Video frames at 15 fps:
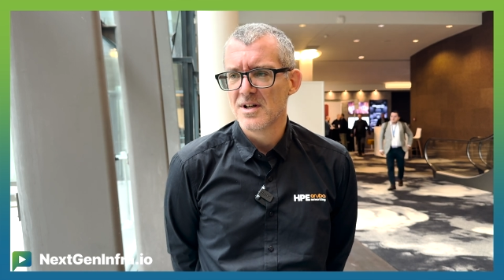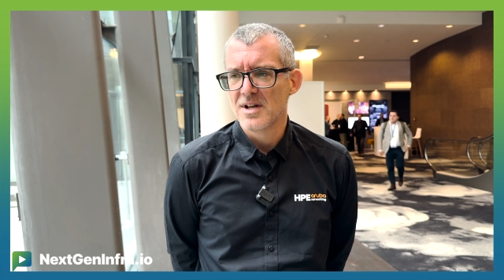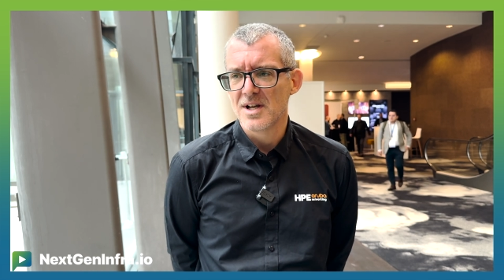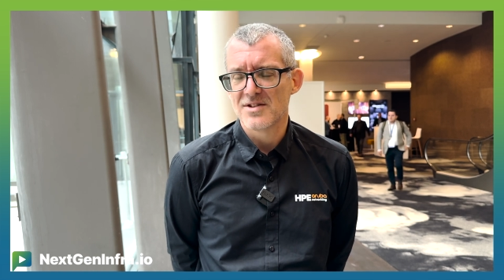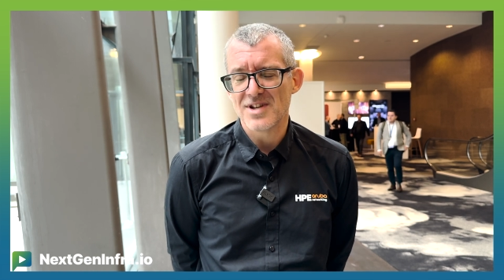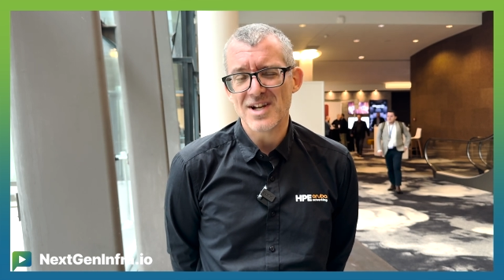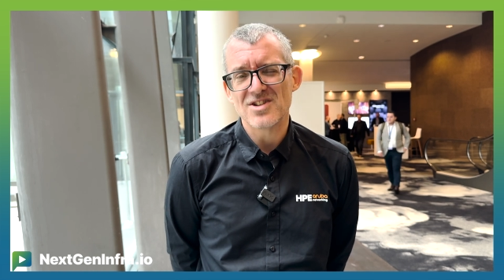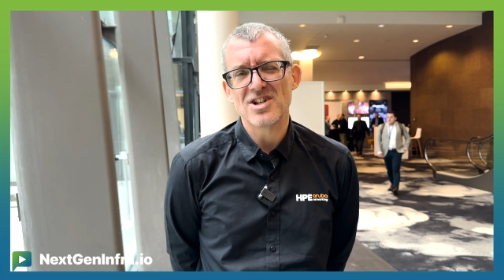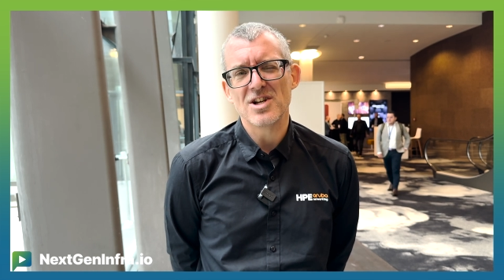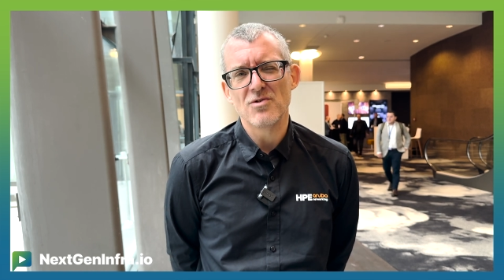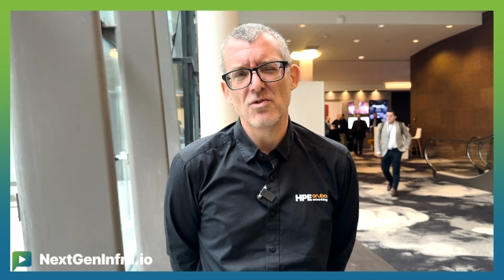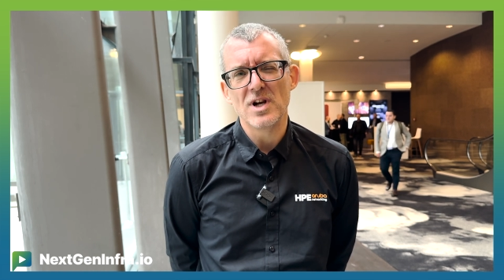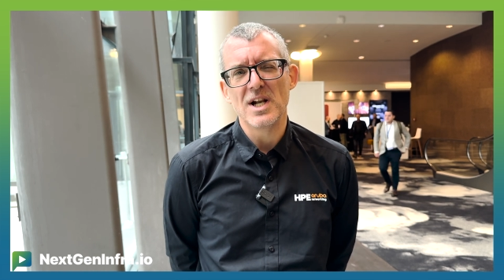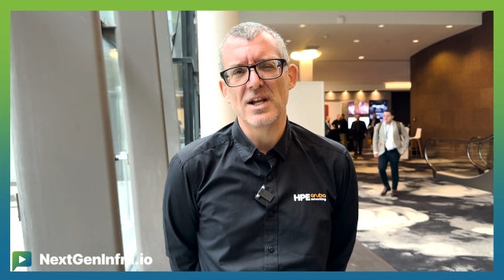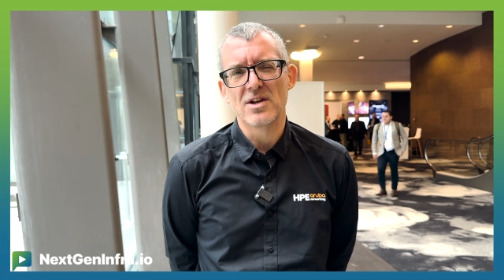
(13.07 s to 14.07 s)
It's actually
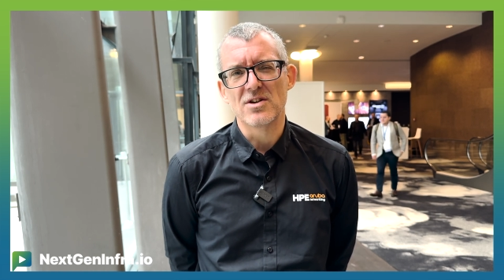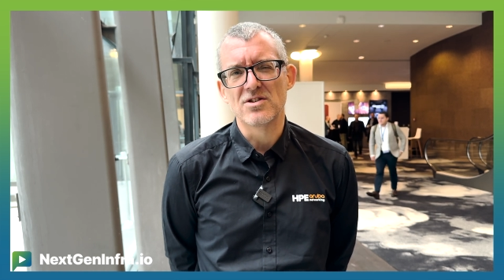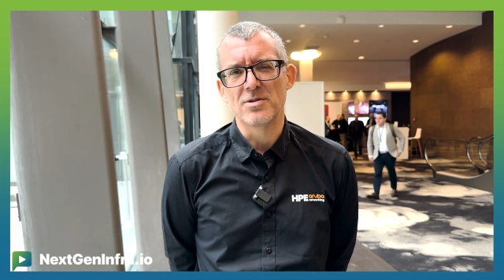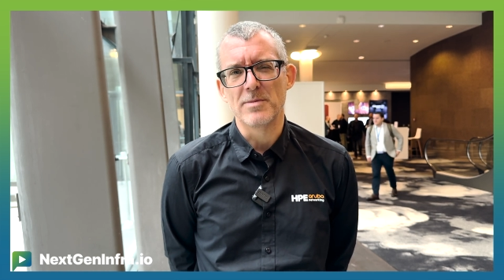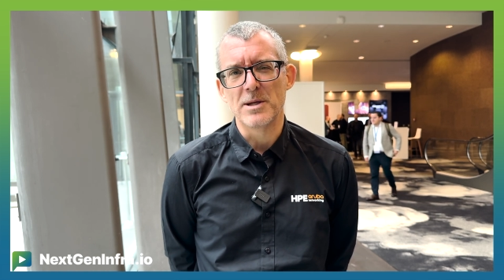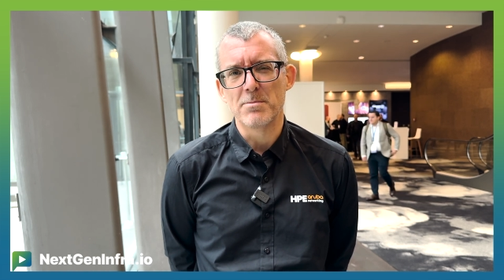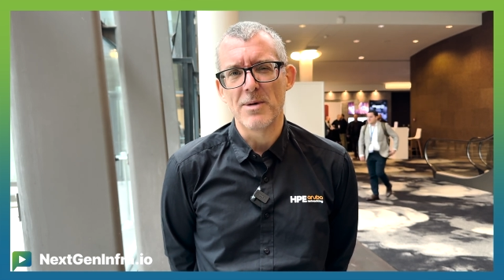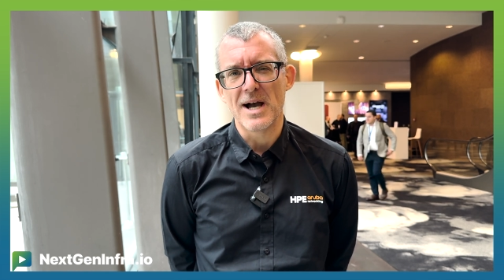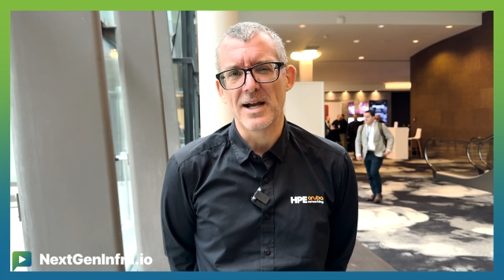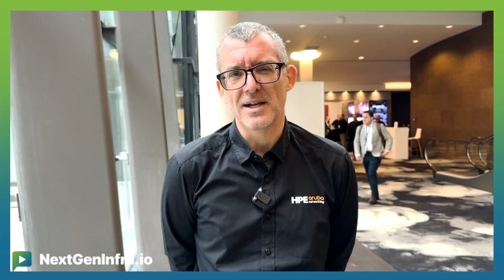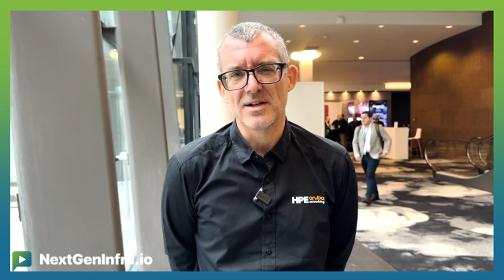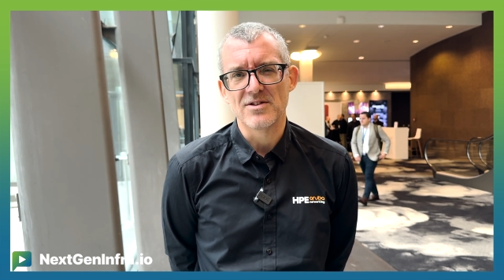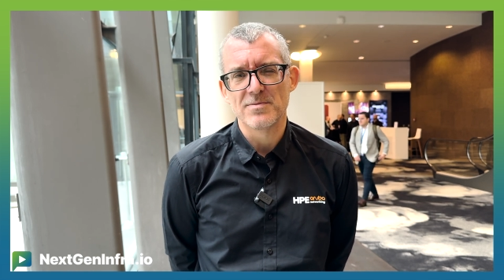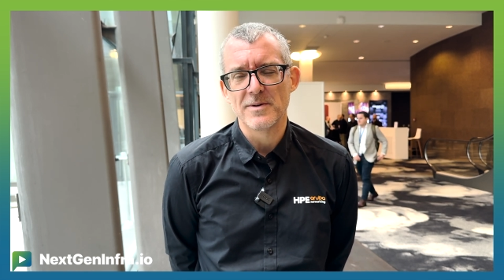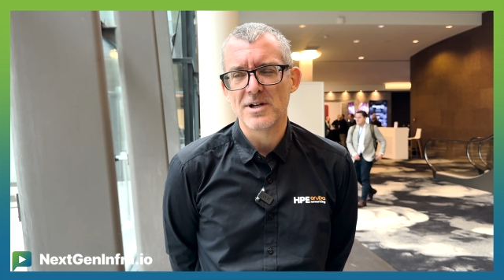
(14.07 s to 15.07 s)
really good to be back.
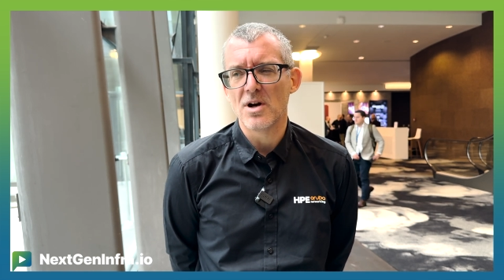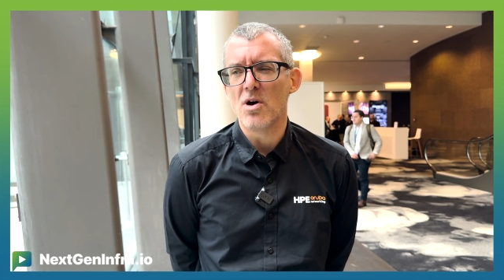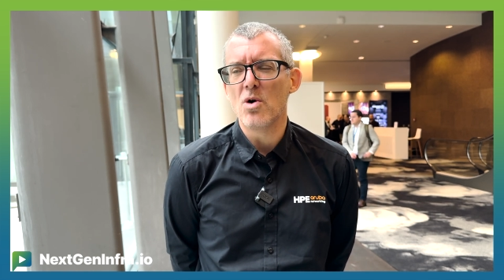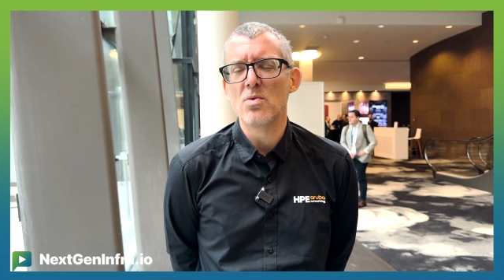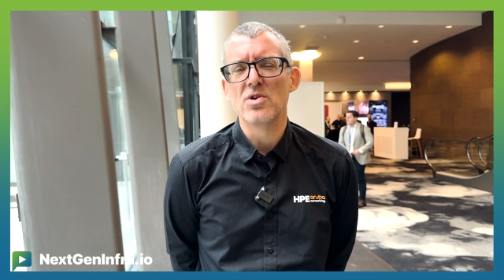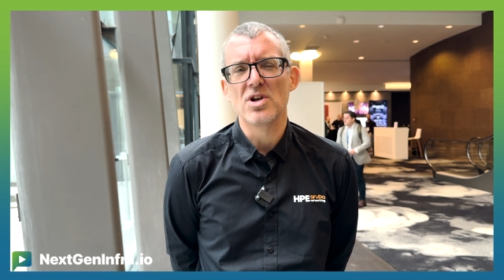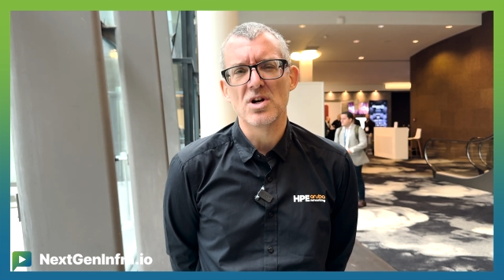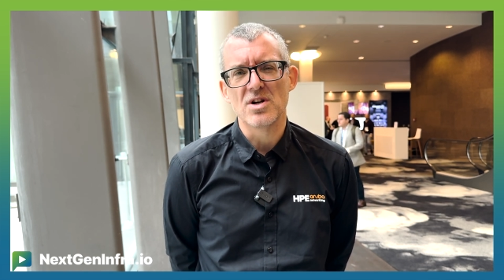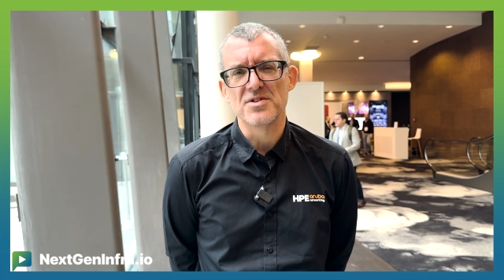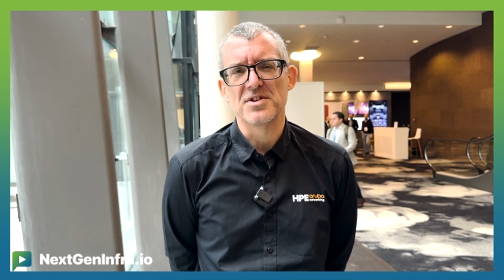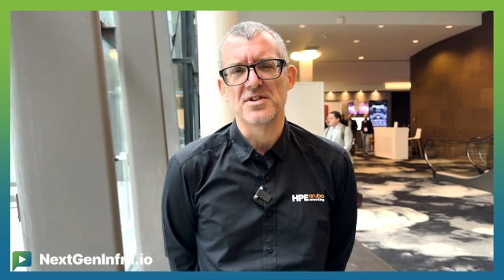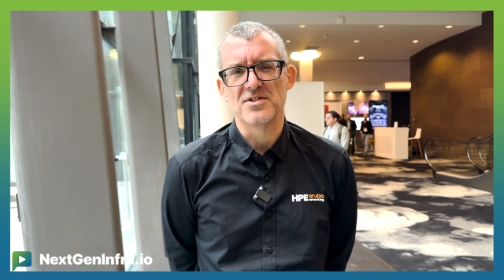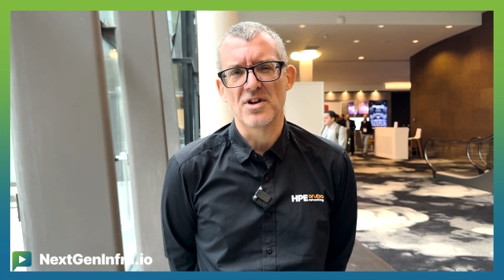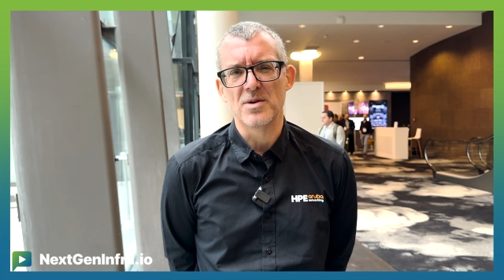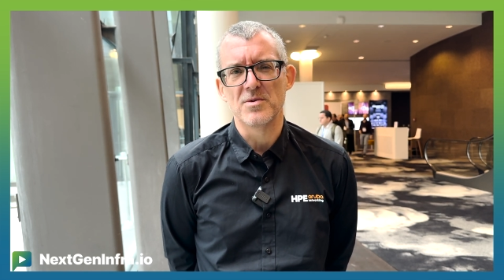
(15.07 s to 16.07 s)
It's been a whole year
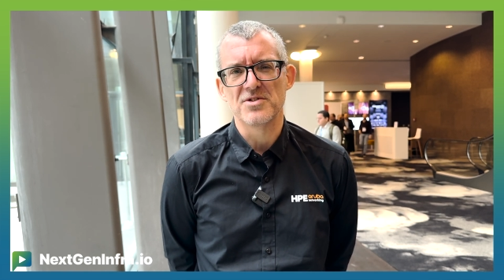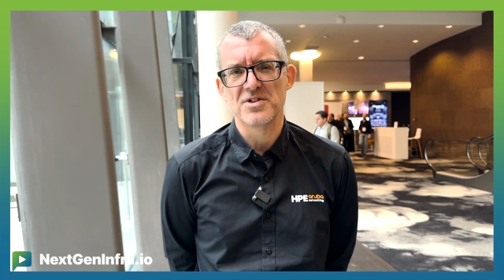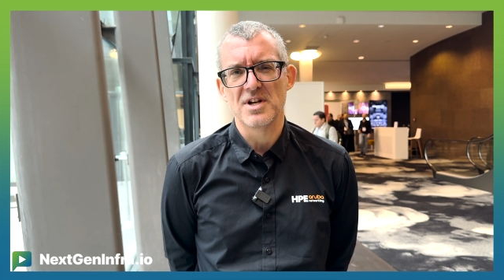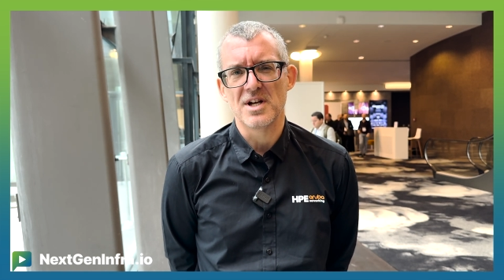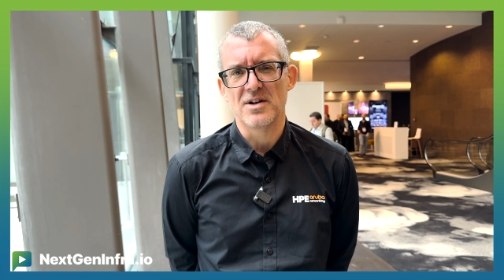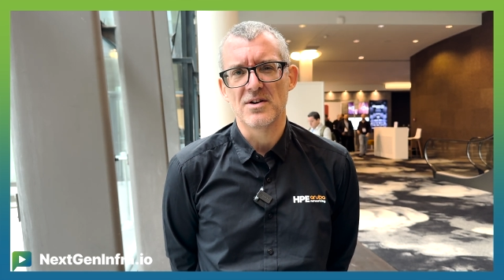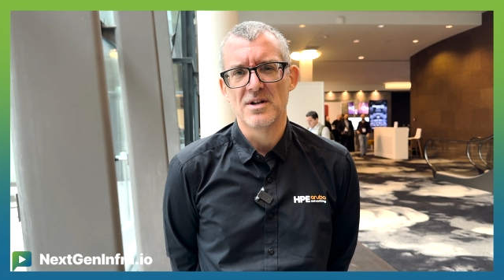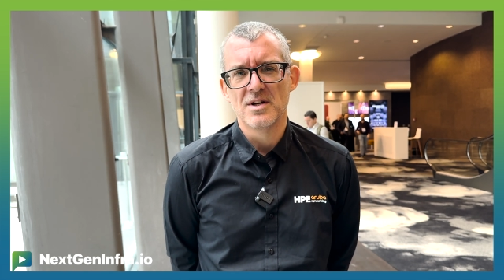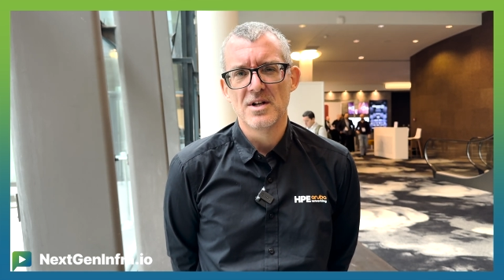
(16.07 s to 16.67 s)
since I was here,